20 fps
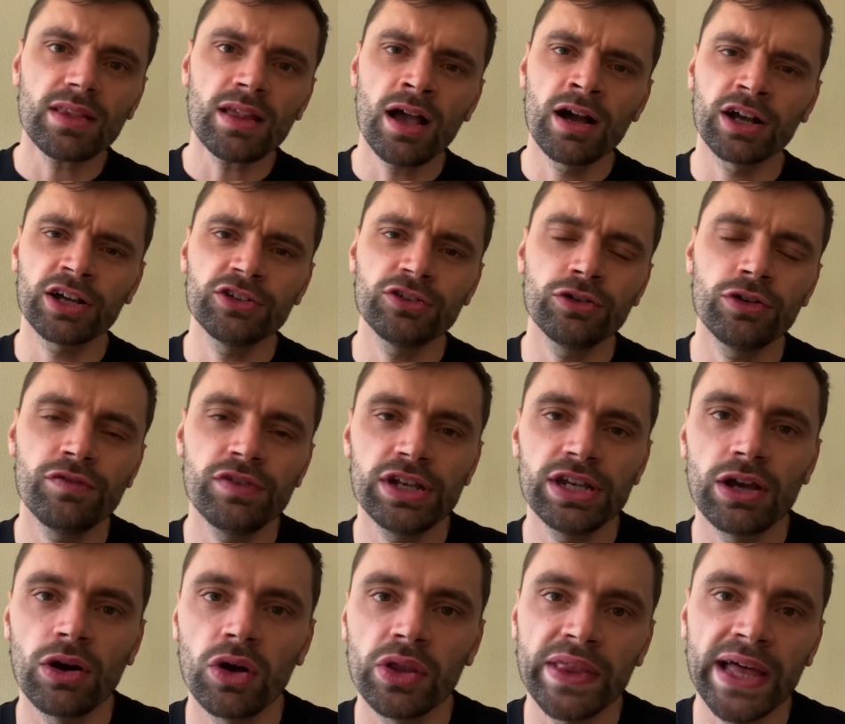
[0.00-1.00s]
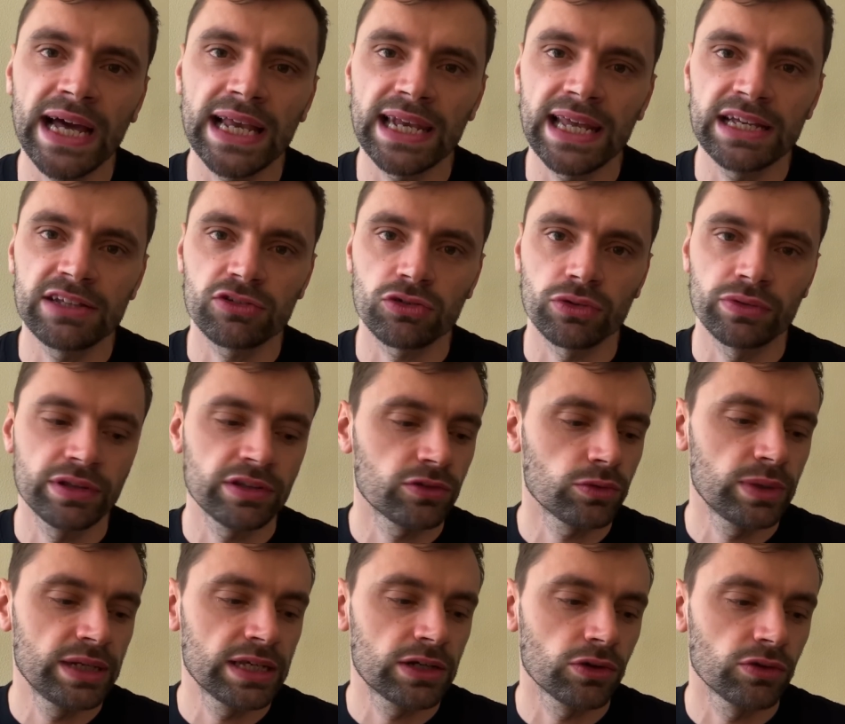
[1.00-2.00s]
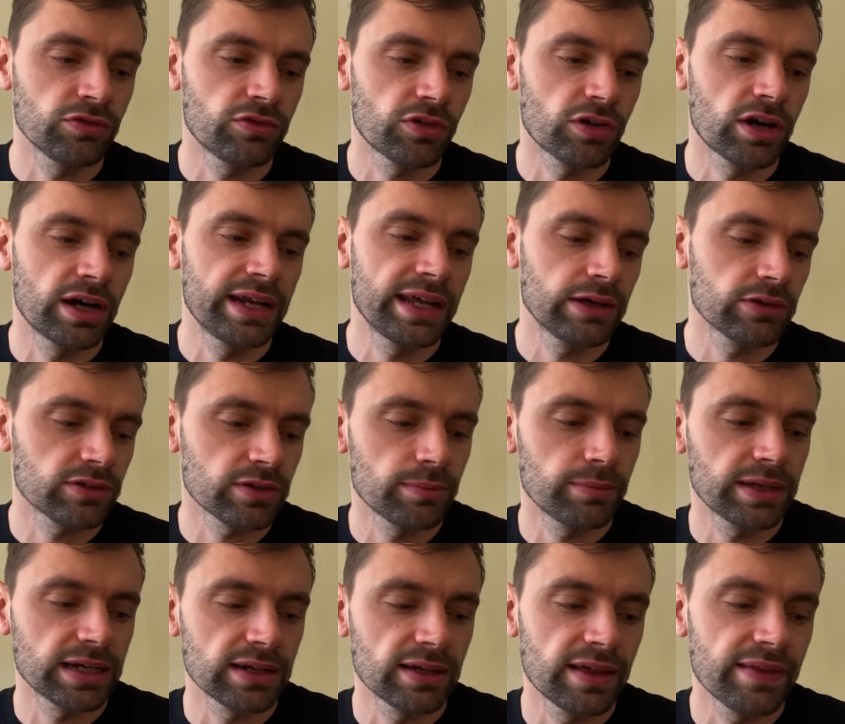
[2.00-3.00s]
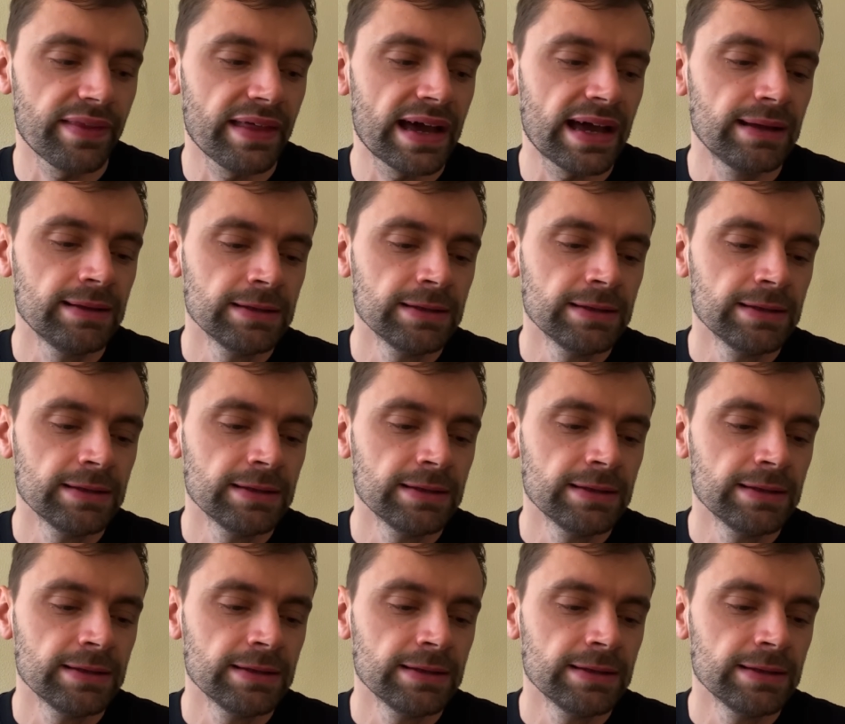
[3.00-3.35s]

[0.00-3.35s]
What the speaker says: I could do a video on that later on this week, on Friday or something like that,